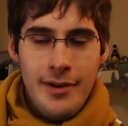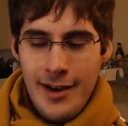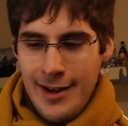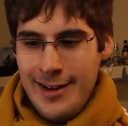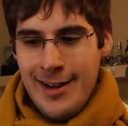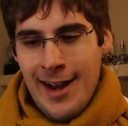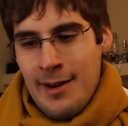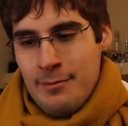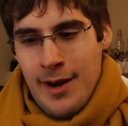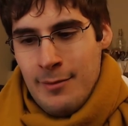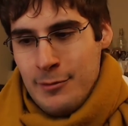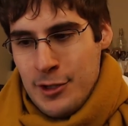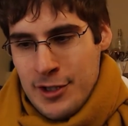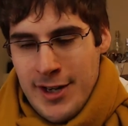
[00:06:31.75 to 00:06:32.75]
And I'm,
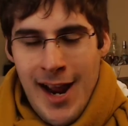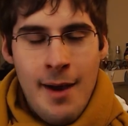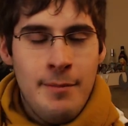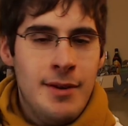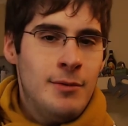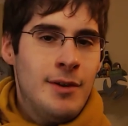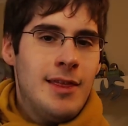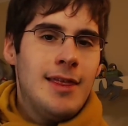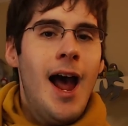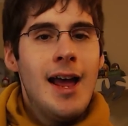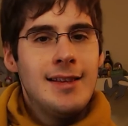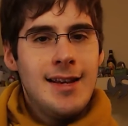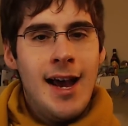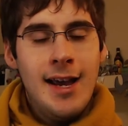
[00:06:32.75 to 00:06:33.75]
I'm just happy with
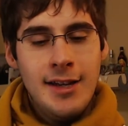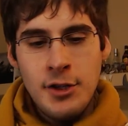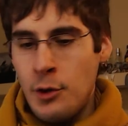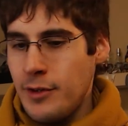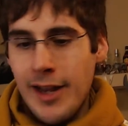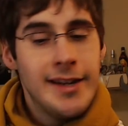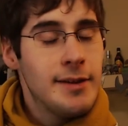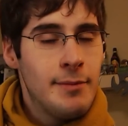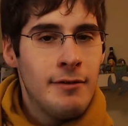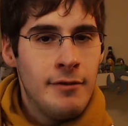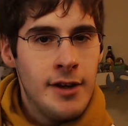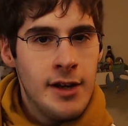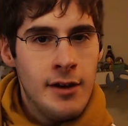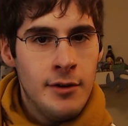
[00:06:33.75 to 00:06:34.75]
that. I don't edit my
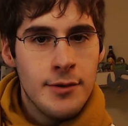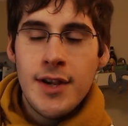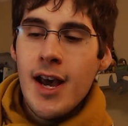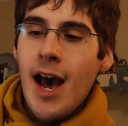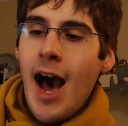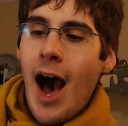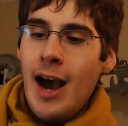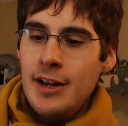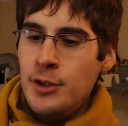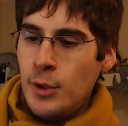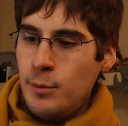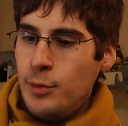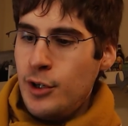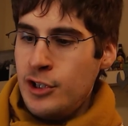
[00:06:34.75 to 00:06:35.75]
videos. I
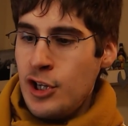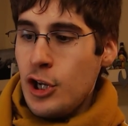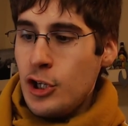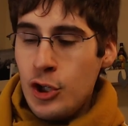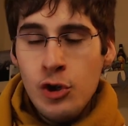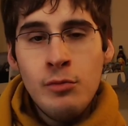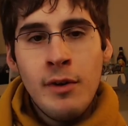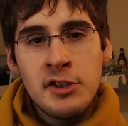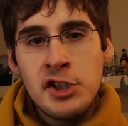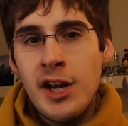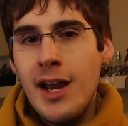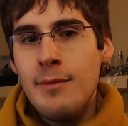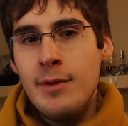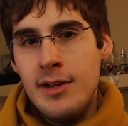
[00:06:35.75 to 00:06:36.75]
don't put too much
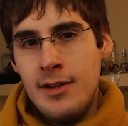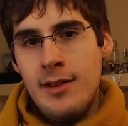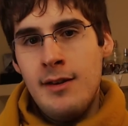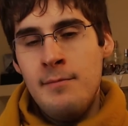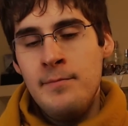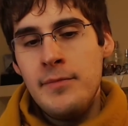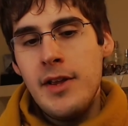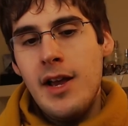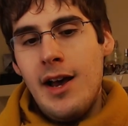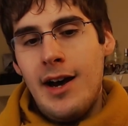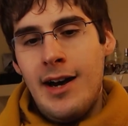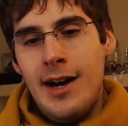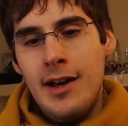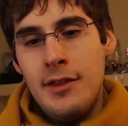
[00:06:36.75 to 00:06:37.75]
time into them.
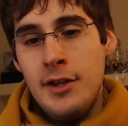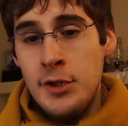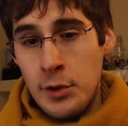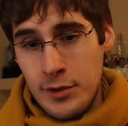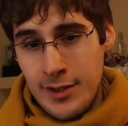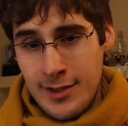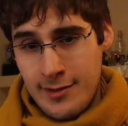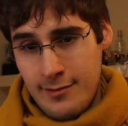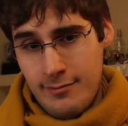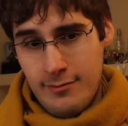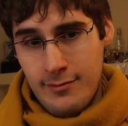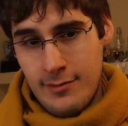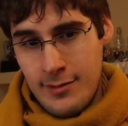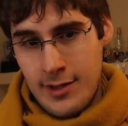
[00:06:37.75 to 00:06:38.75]
Uh, they don't
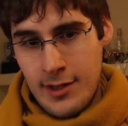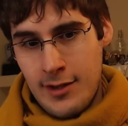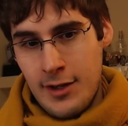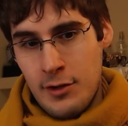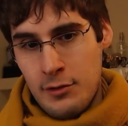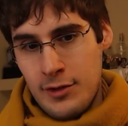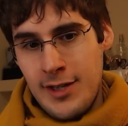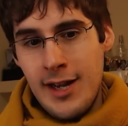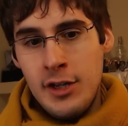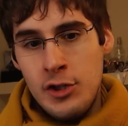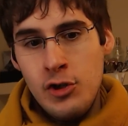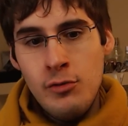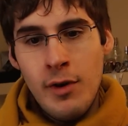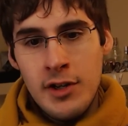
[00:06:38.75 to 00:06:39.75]
they, they don't take
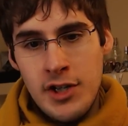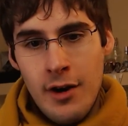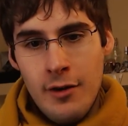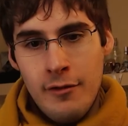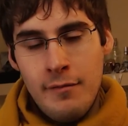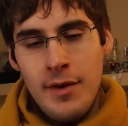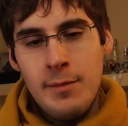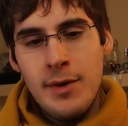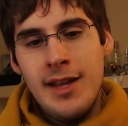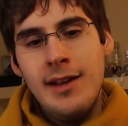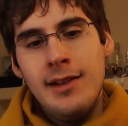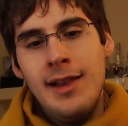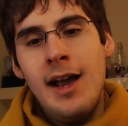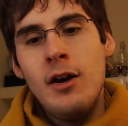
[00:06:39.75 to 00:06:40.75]
too much out of me, but they
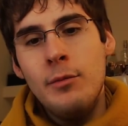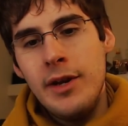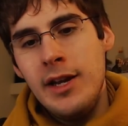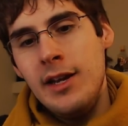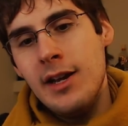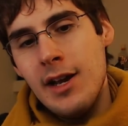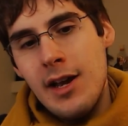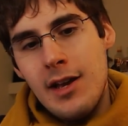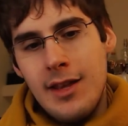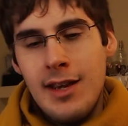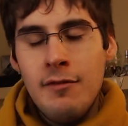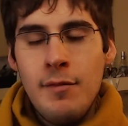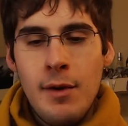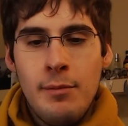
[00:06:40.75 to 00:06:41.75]
allow me, they
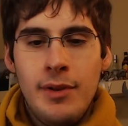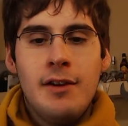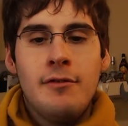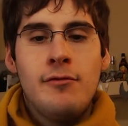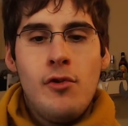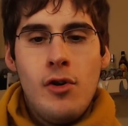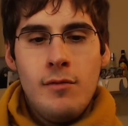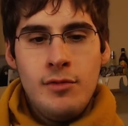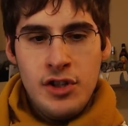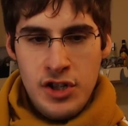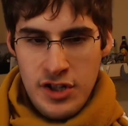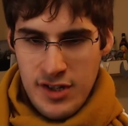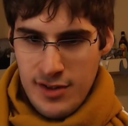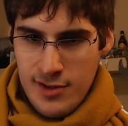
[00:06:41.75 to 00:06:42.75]
give me a platform to
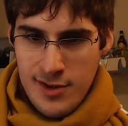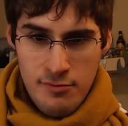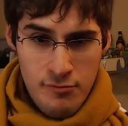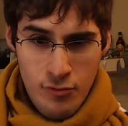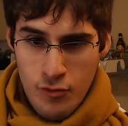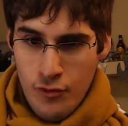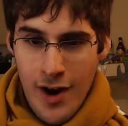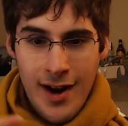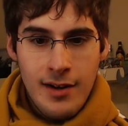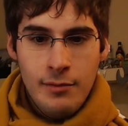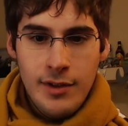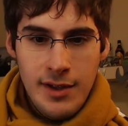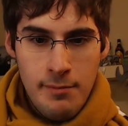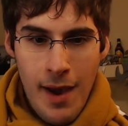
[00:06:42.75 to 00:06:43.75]
just
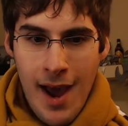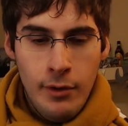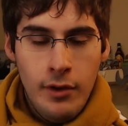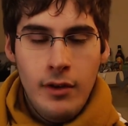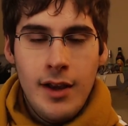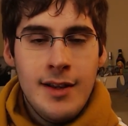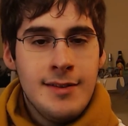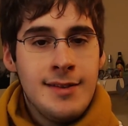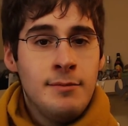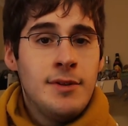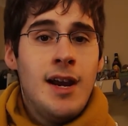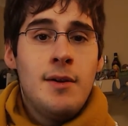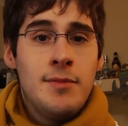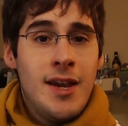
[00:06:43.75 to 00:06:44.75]
randomly babble. And
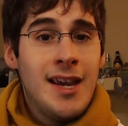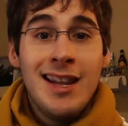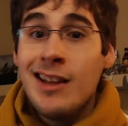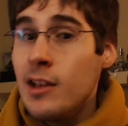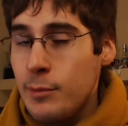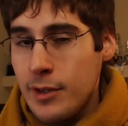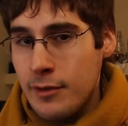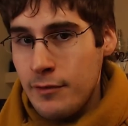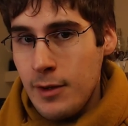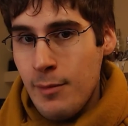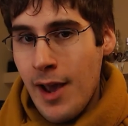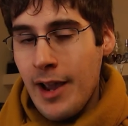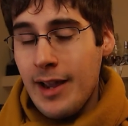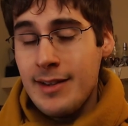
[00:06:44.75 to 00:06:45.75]
sometimes I get a little bit of
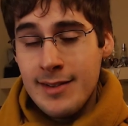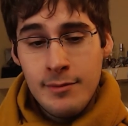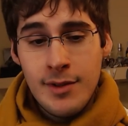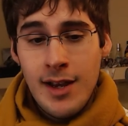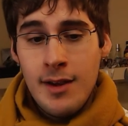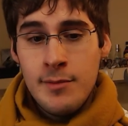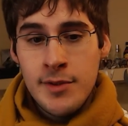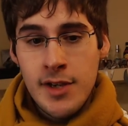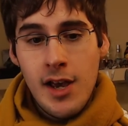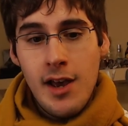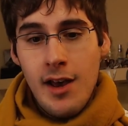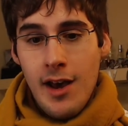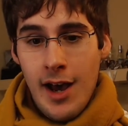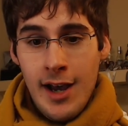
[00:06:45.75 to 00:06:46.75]
feedback, and sometimes
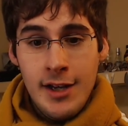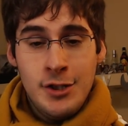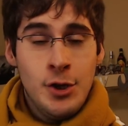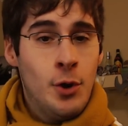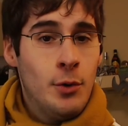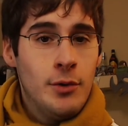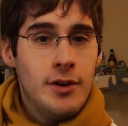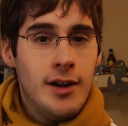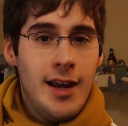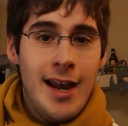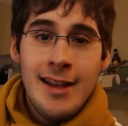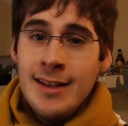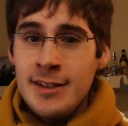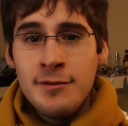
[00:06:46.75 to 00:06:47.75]
I don't.
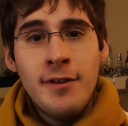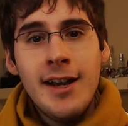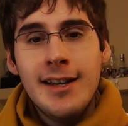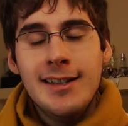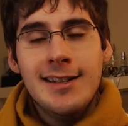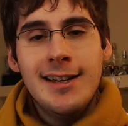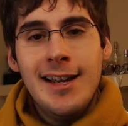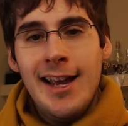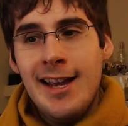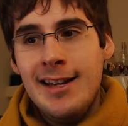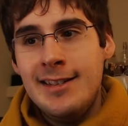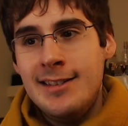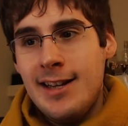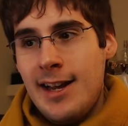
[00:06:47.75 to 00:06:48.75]
And that's fine.
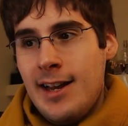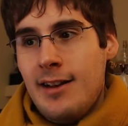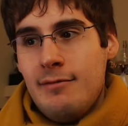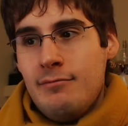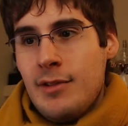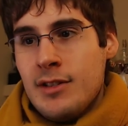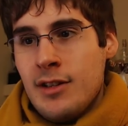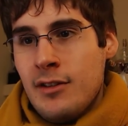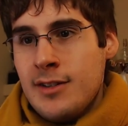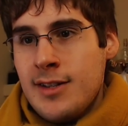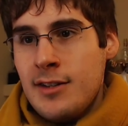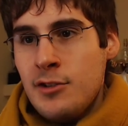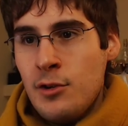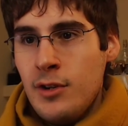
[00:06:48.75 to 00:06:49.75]
And uh, as long as I
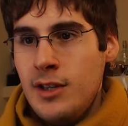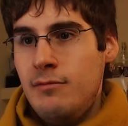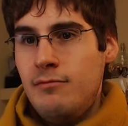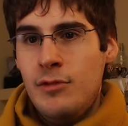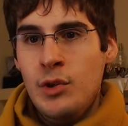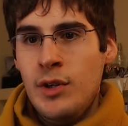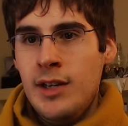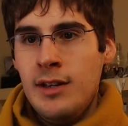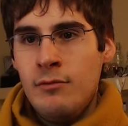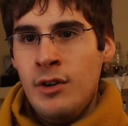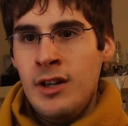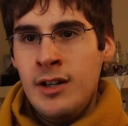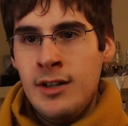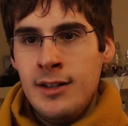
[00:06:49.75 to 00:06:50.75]
enjoy doing it,
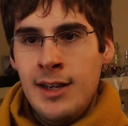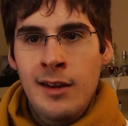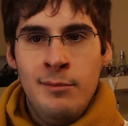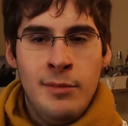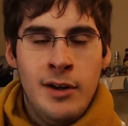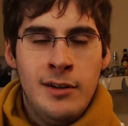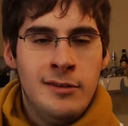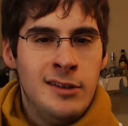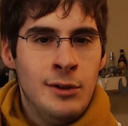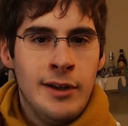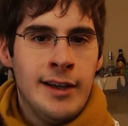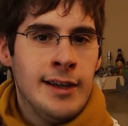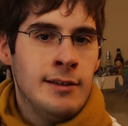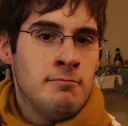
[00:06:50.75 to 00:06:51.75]
why not keep on
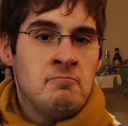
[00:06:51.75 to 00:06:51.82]
doing it?